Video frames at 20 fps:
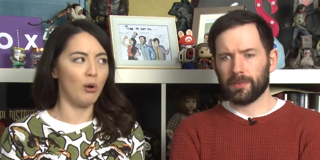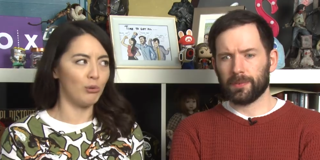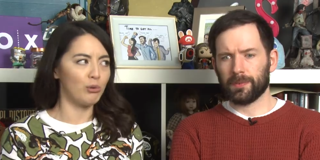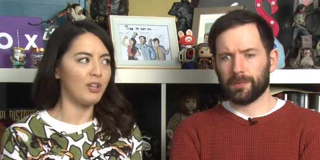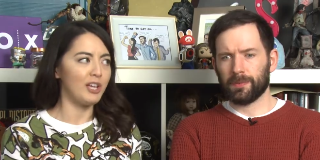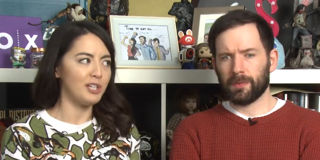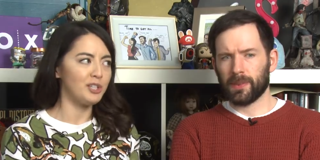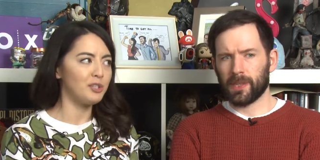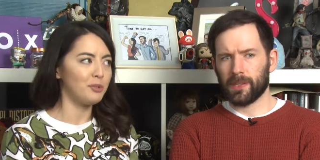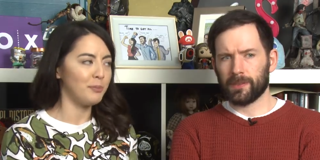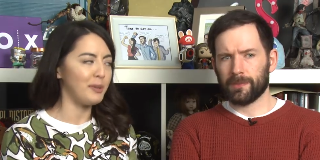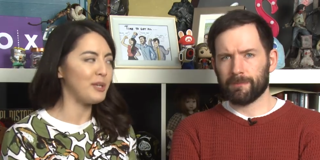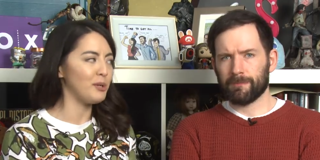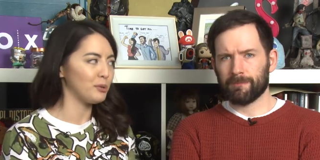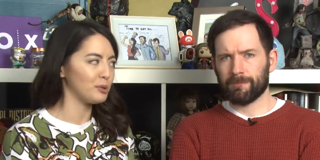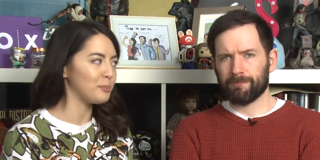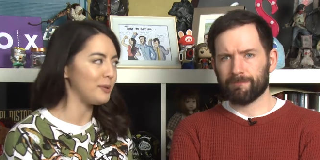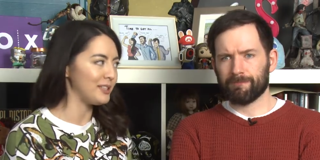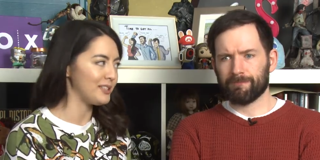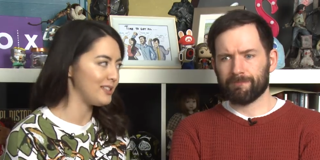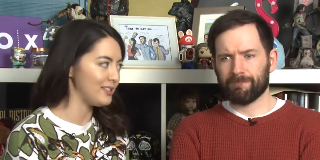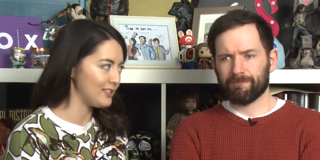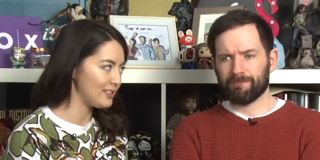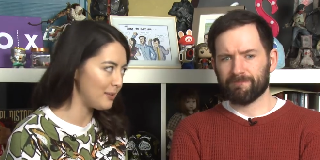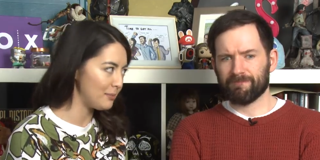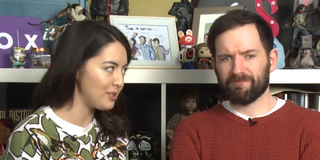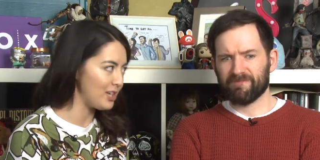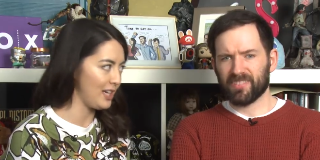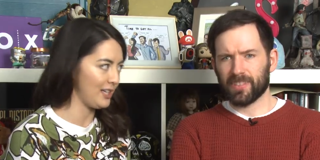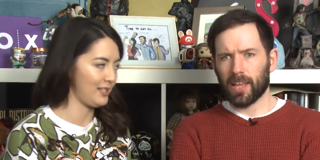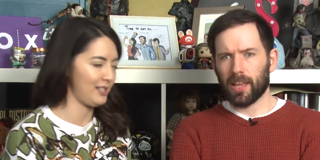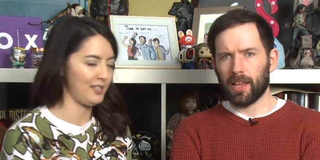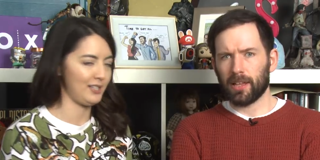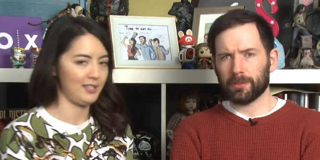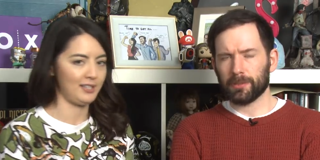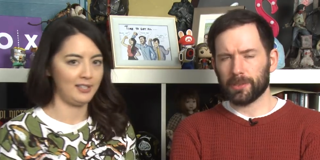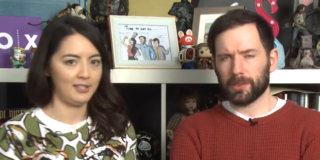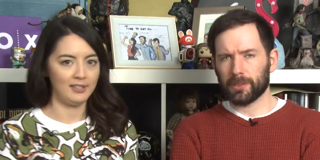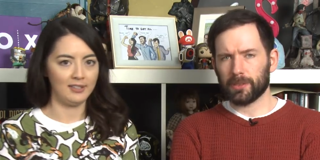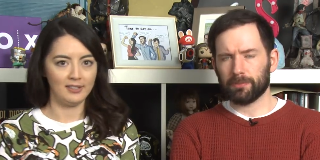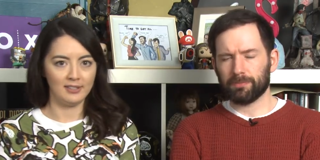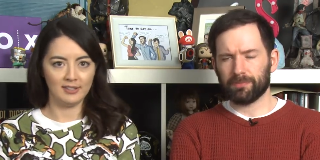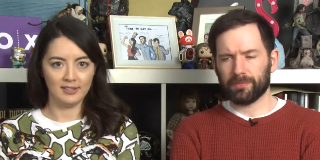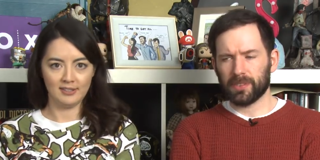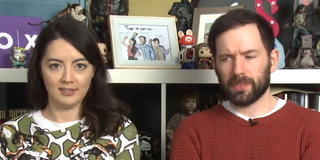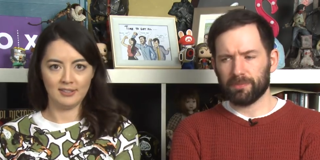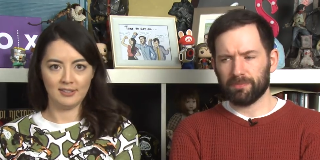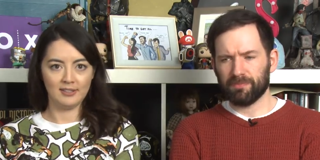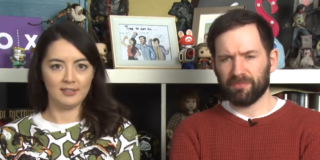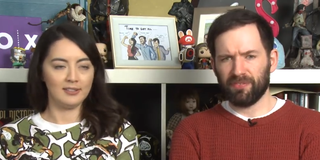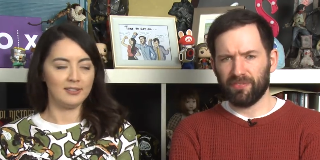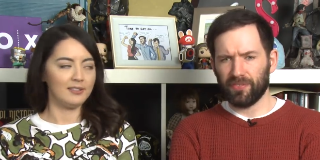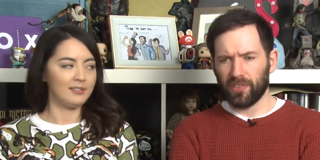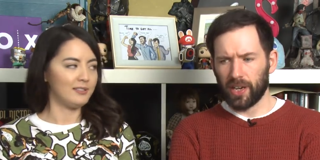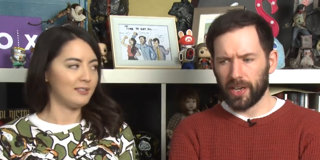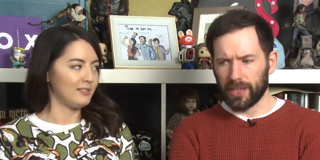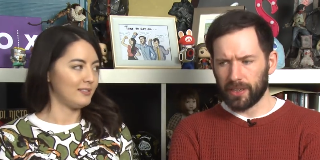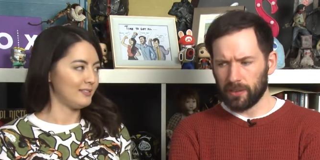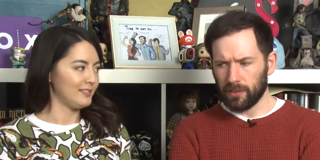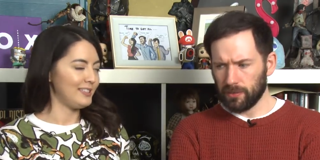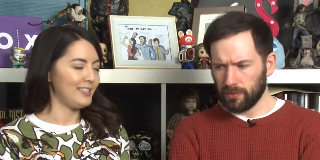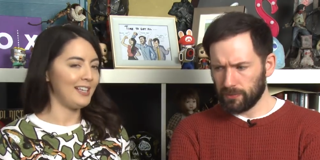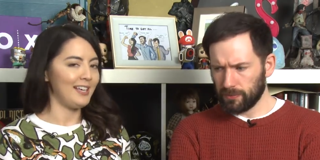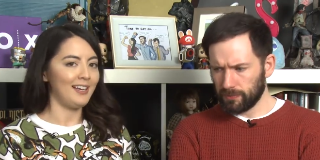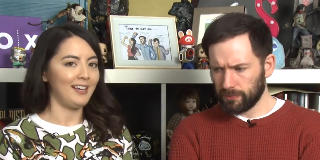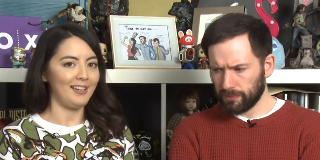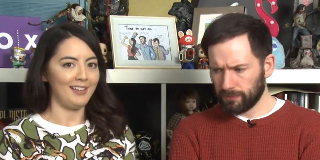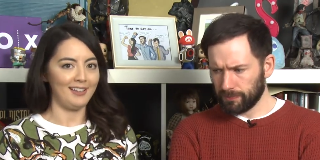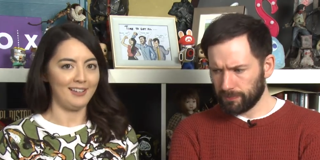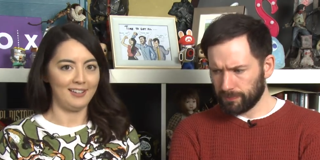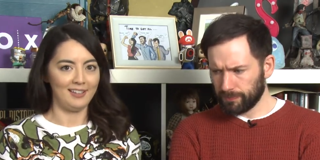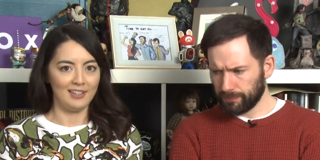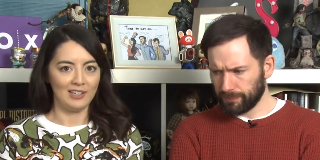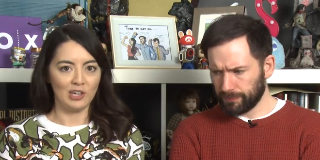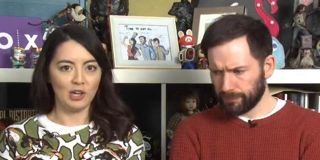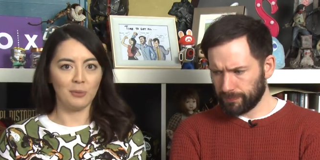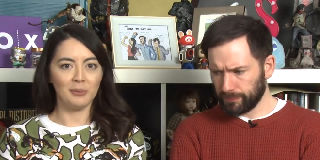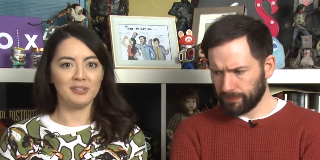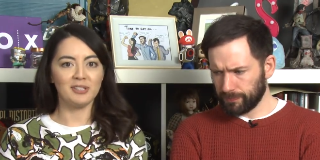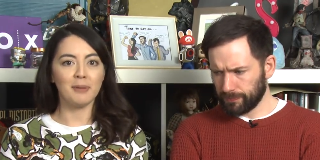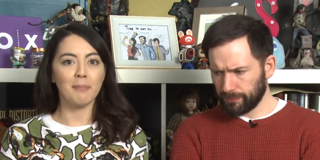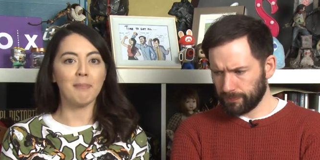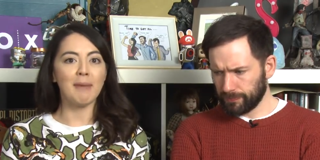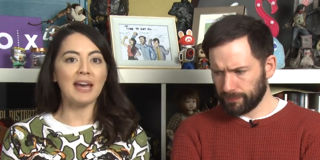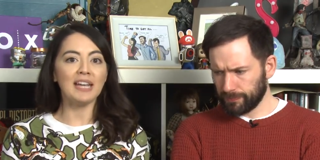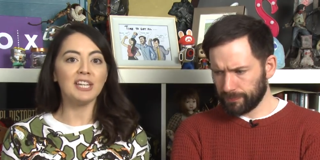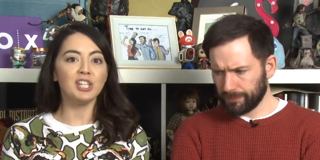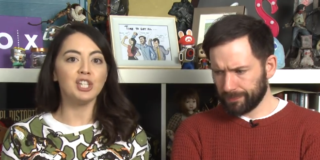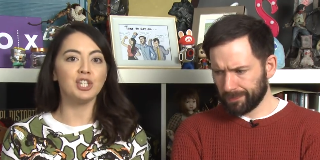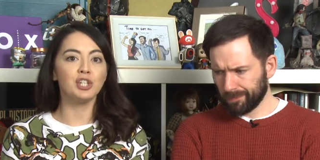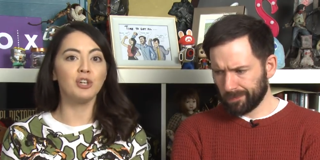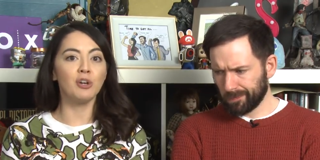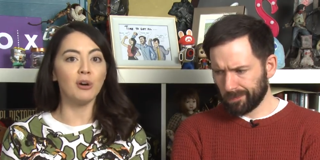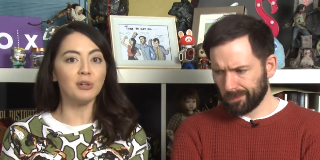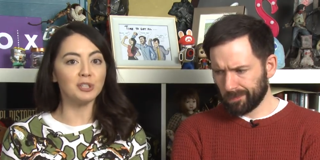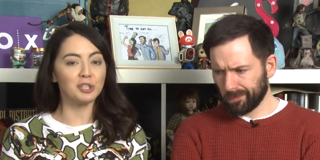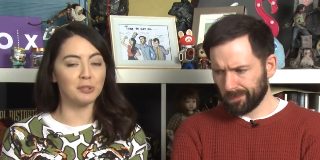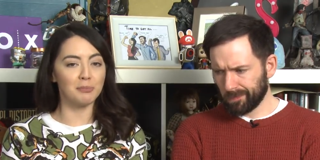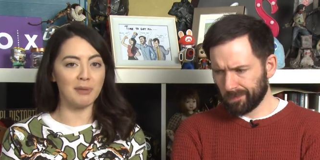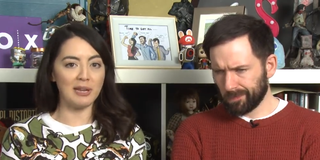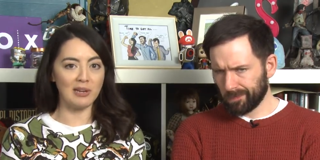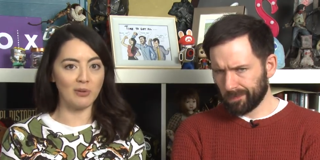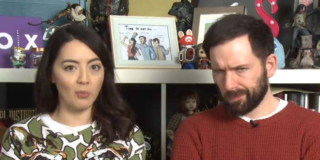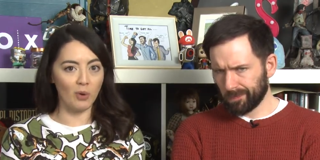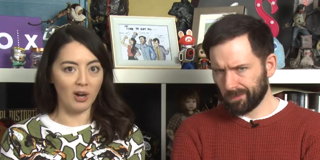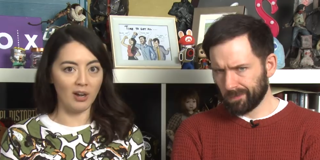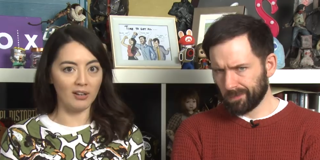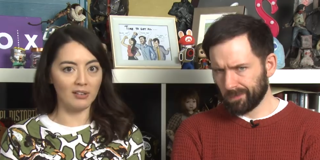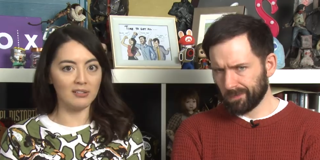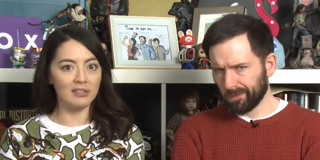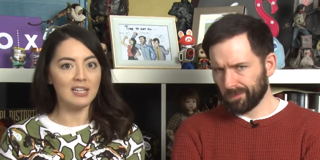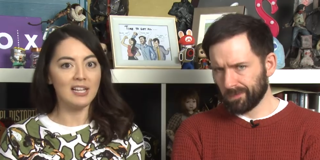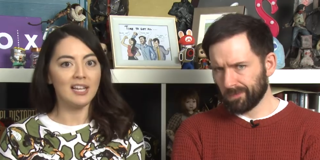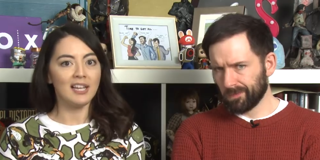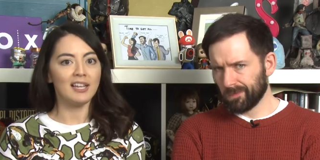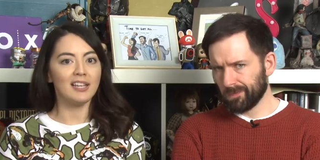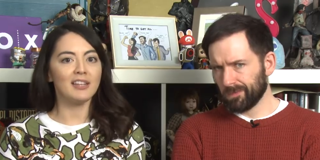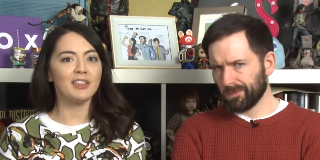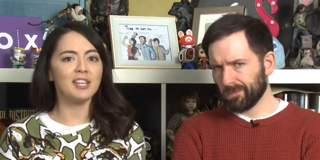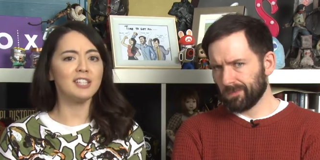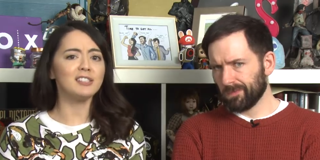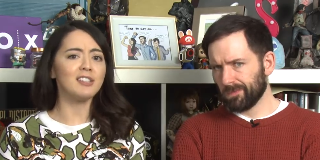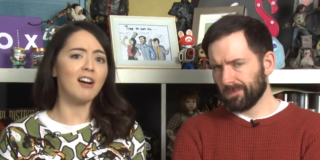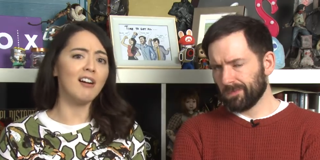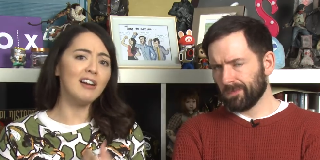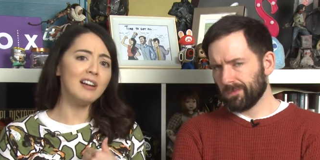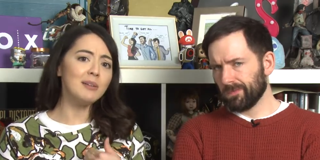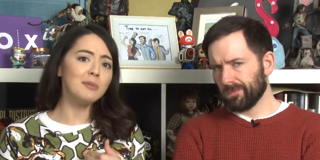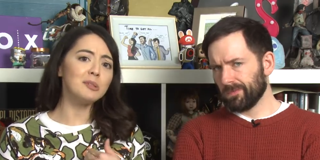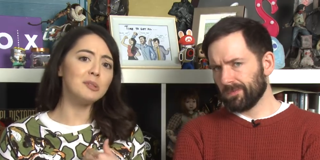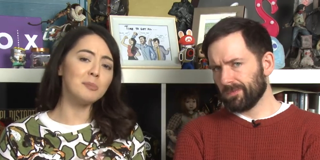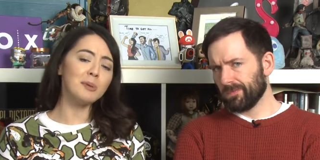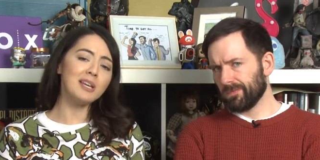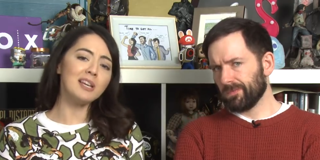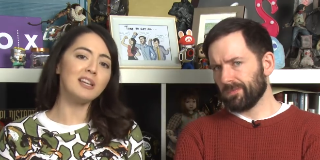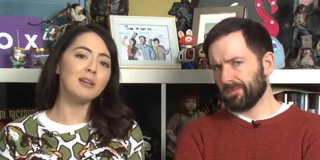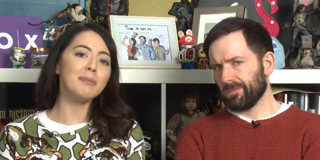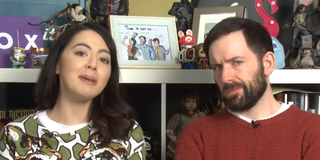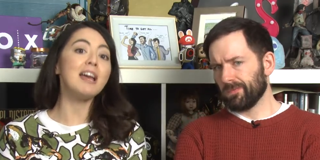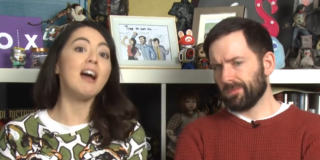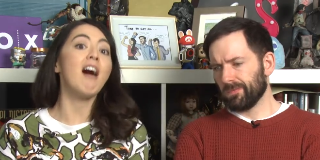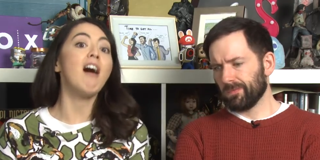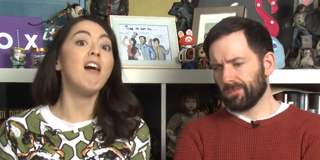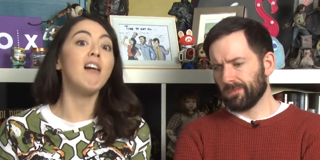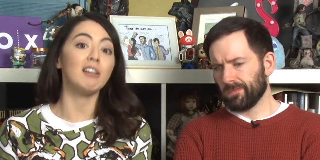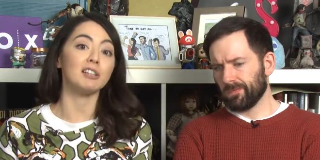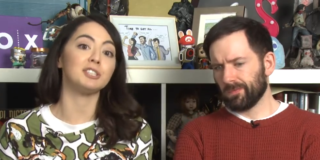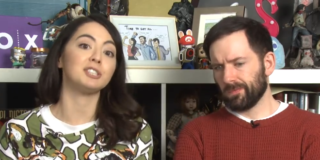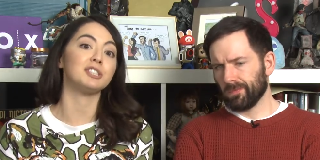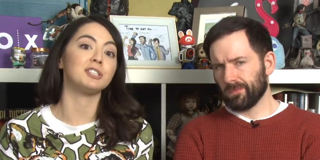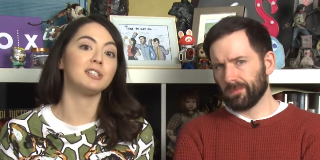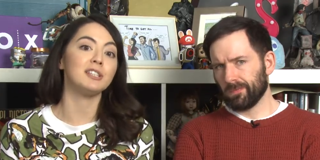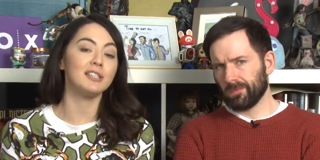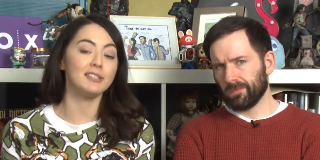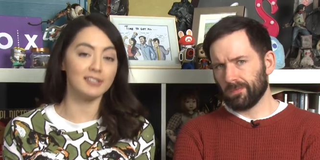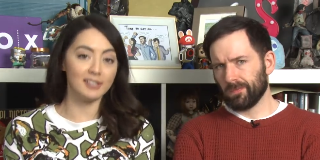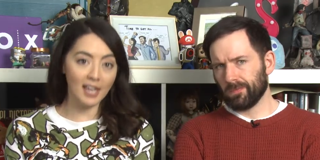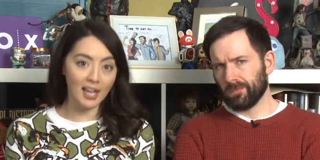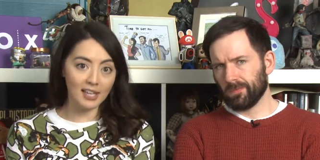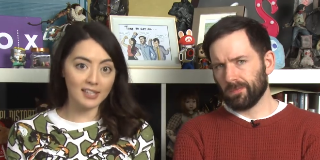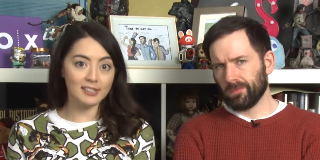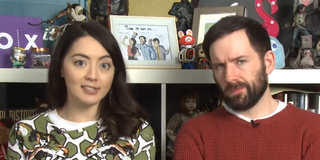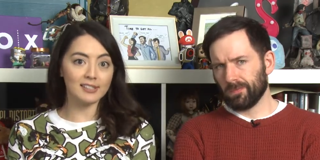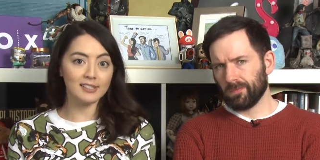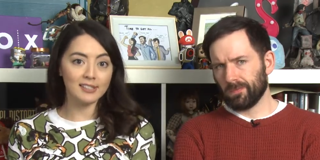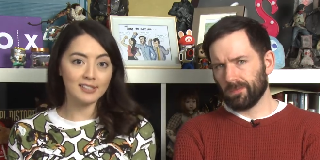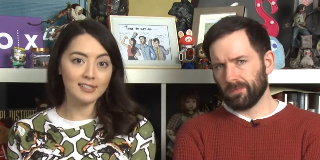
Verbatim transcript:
Speaker 1: whole thing should be your specialist subject. Fine. Yeah. Commenter Manish Gosh, meanwhile, thinks I was being a bit harsh and says,